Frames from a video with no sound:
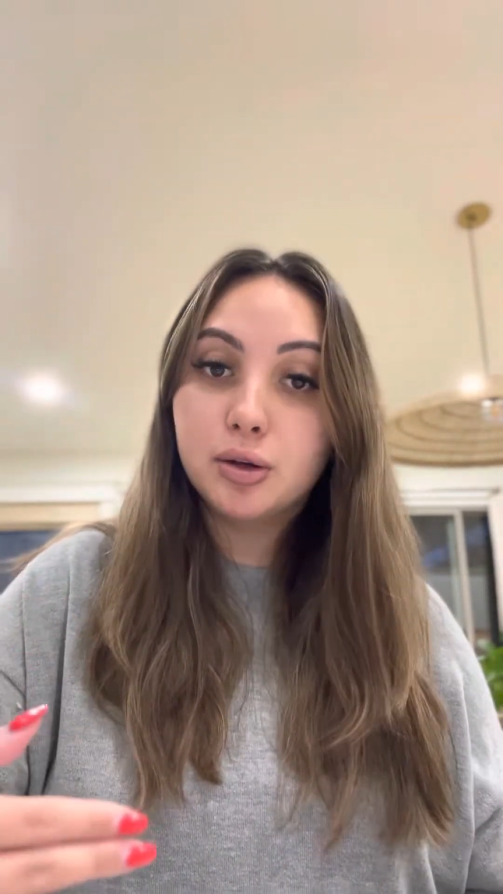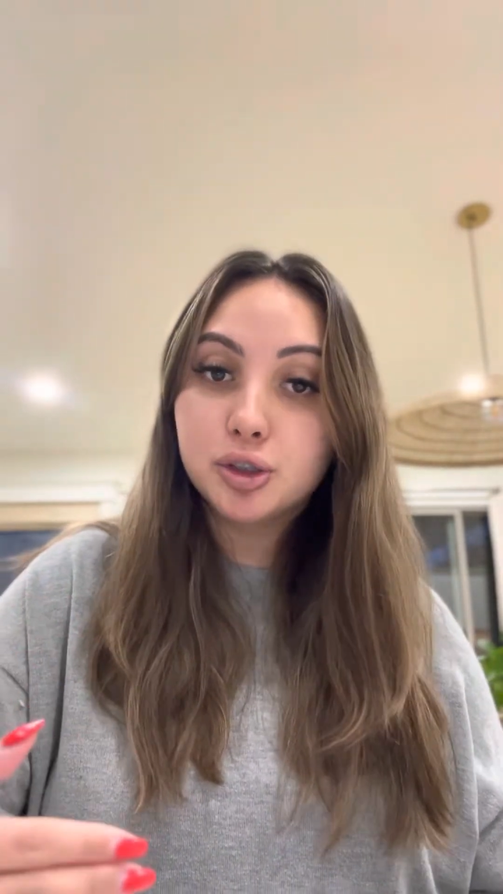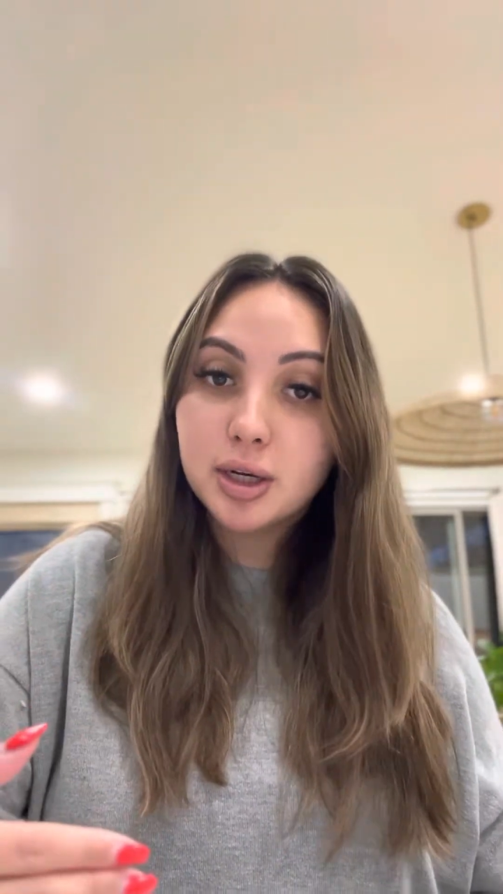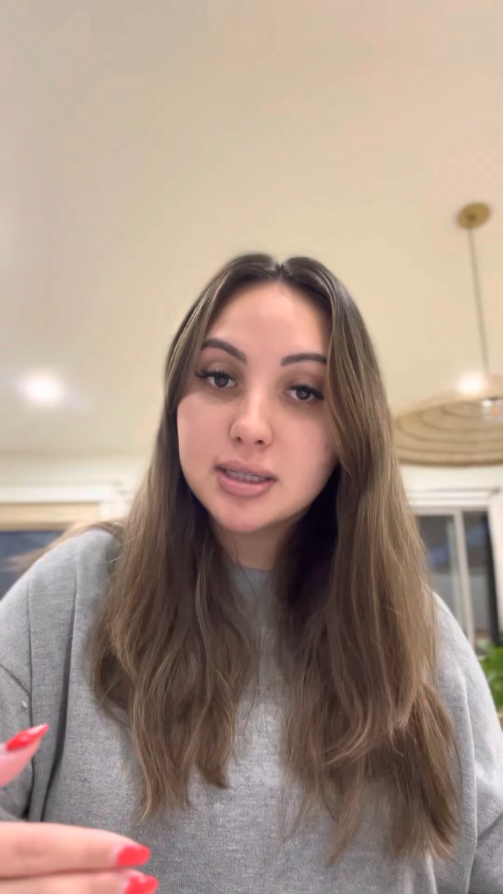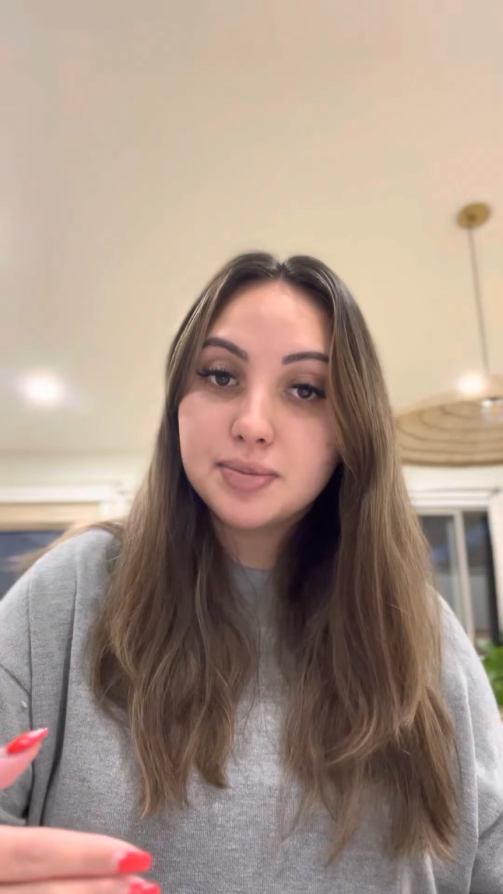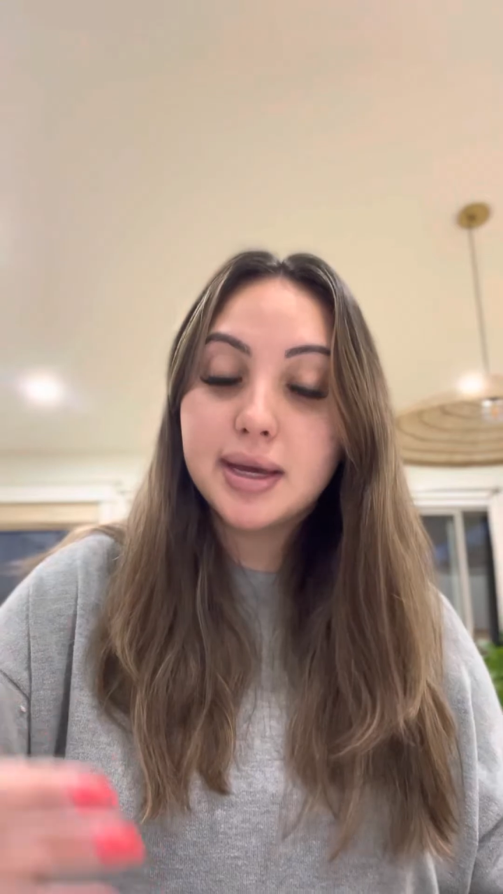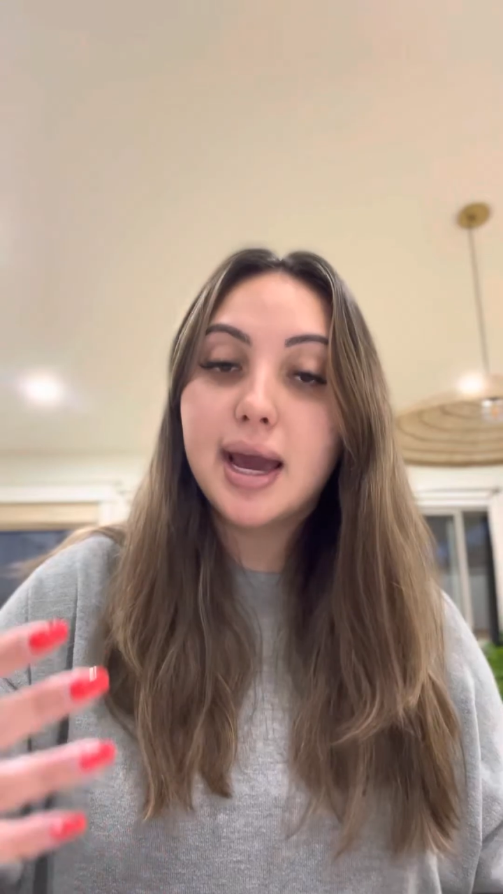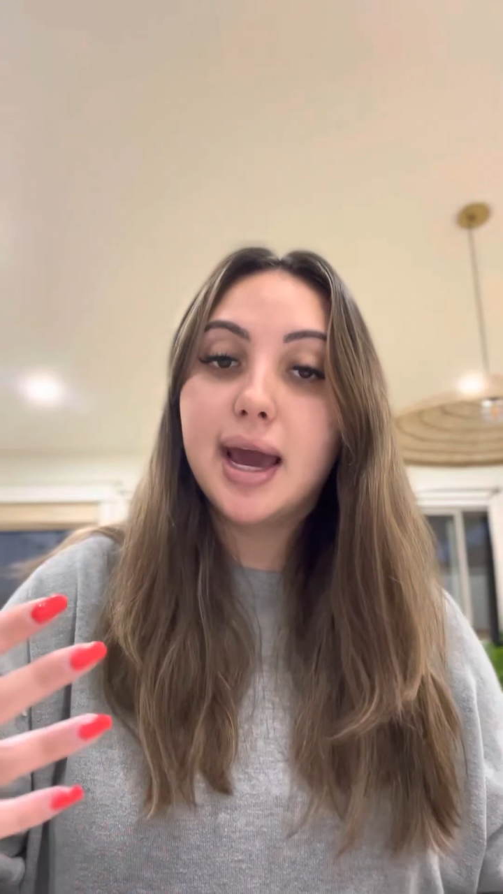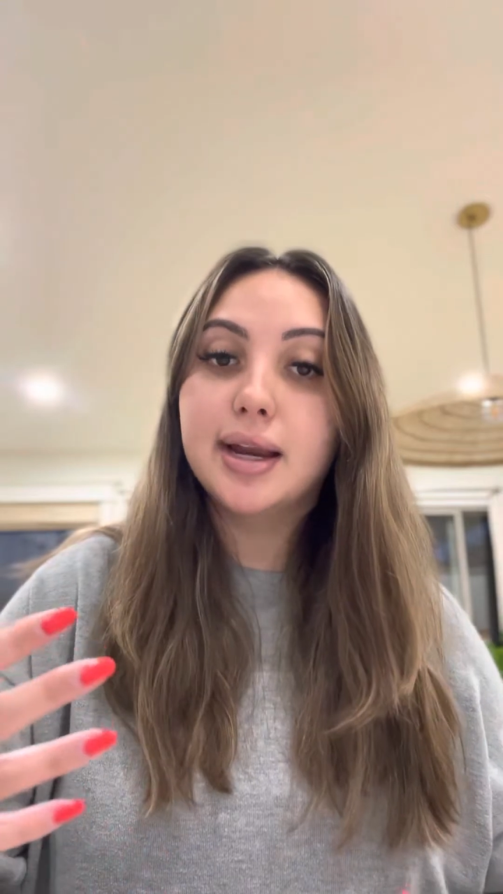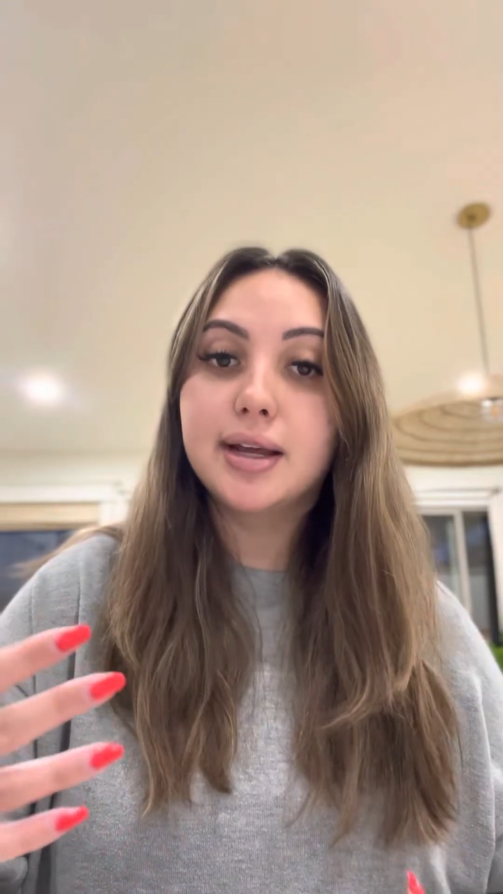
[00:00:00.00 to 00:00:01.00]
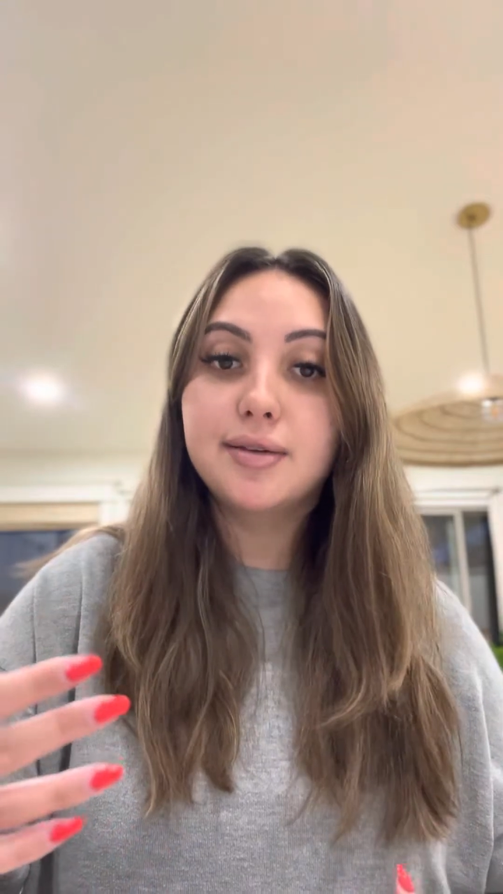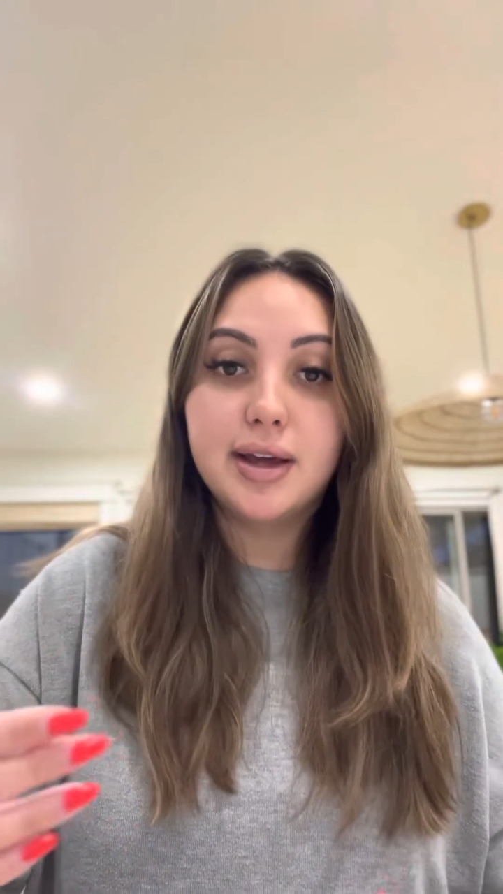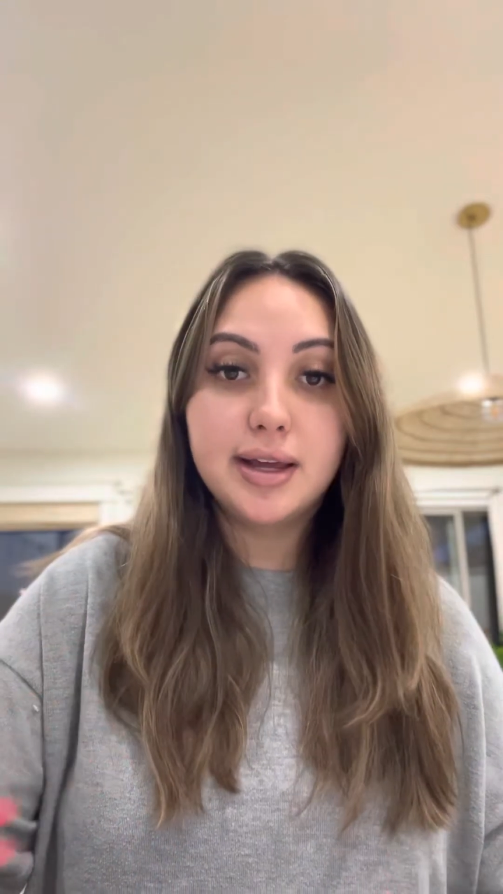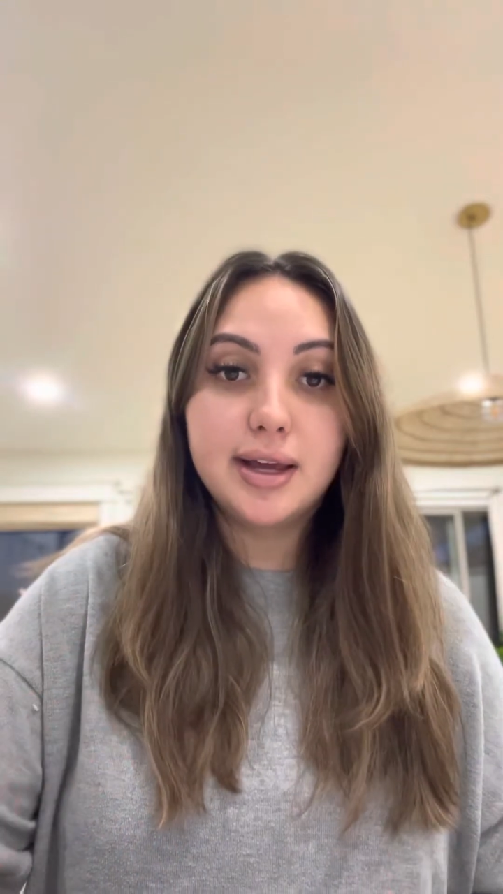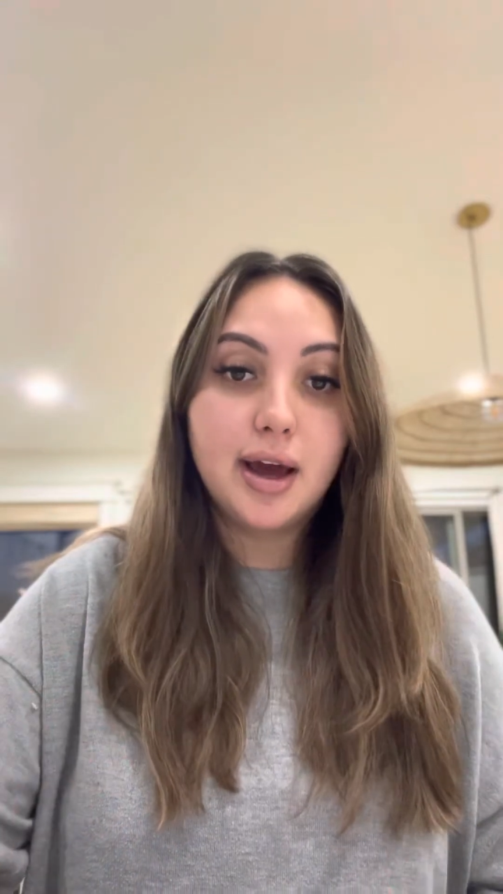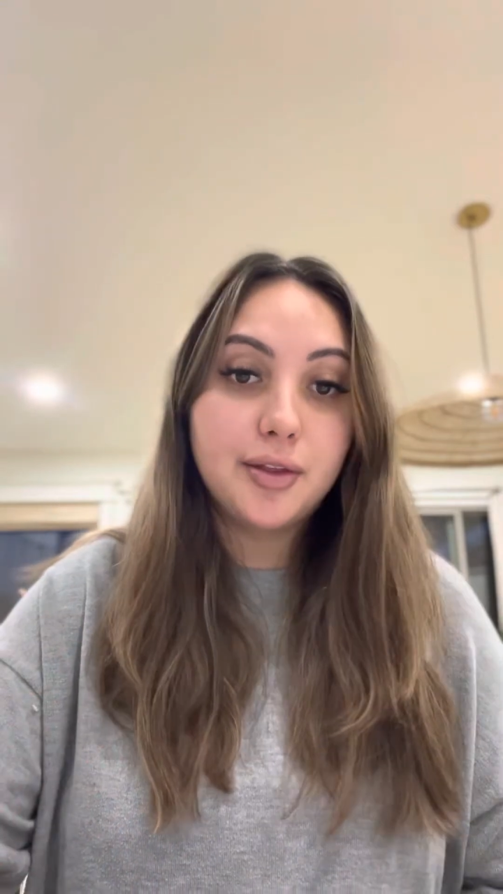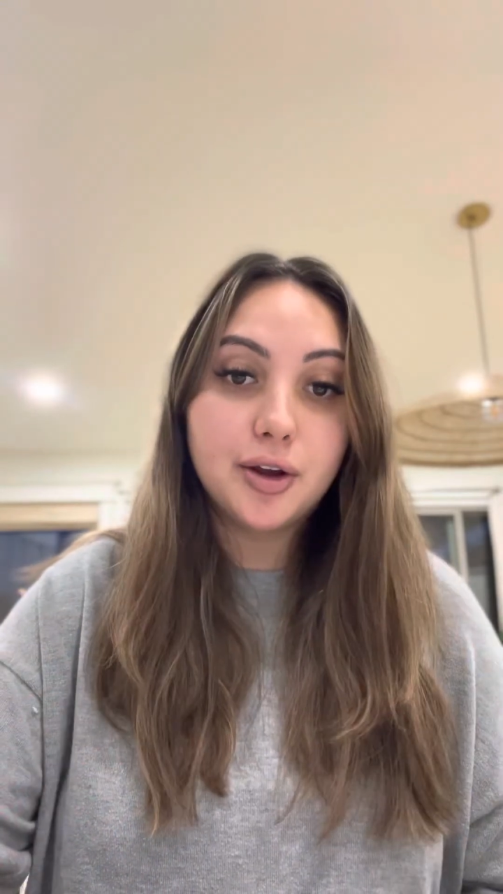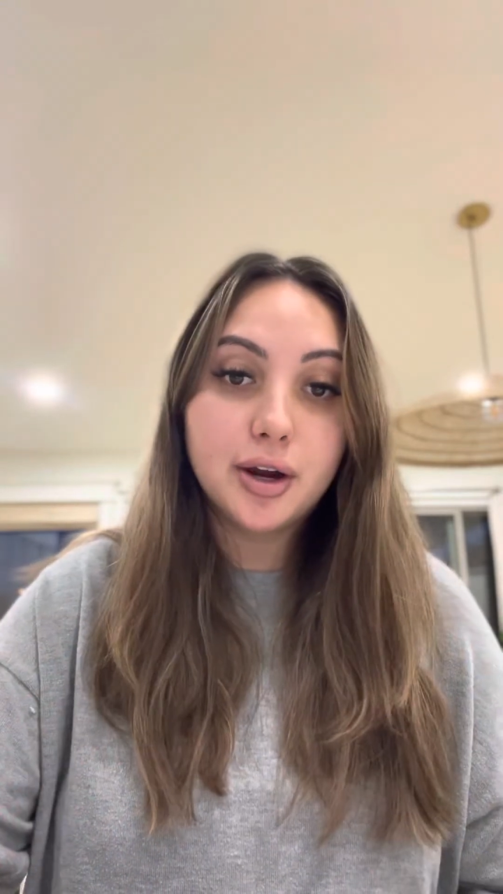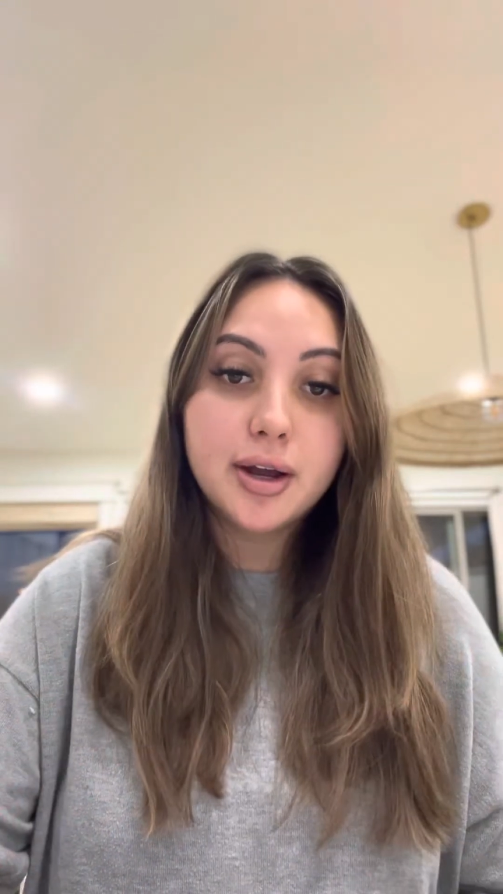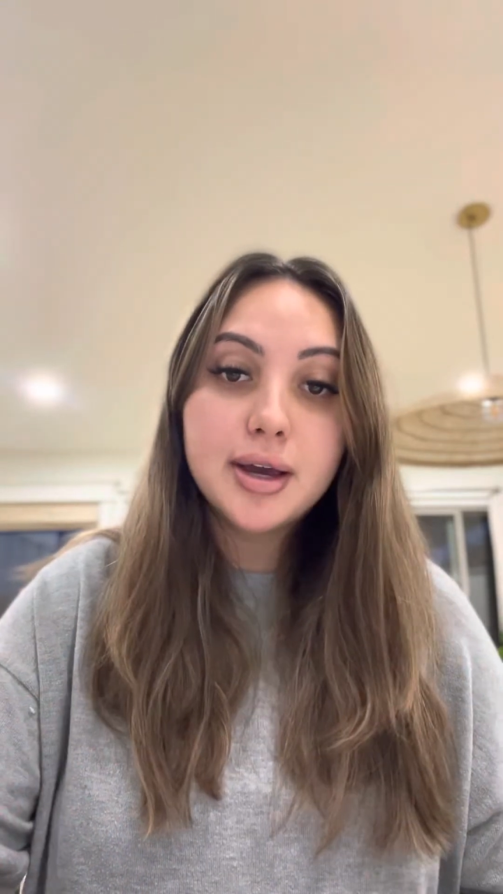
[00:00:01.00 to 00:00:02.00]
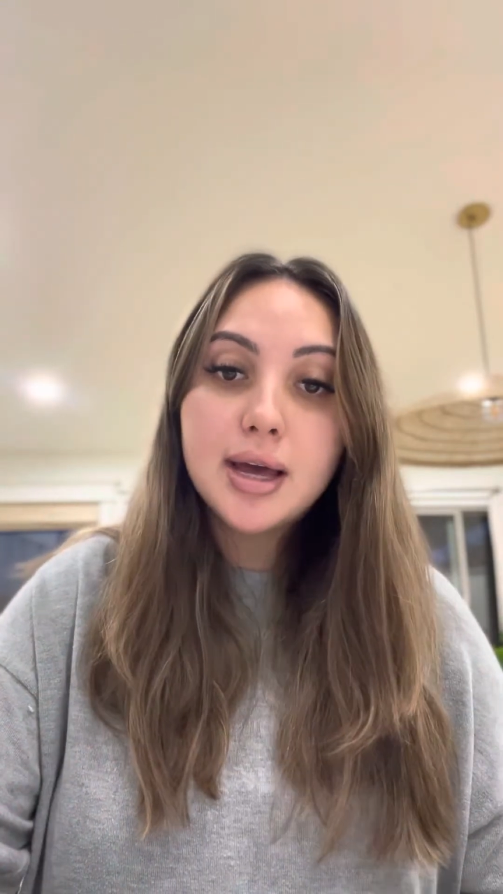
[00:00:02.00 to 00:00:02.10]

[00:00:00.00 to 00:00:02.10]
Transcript: trust me and give any other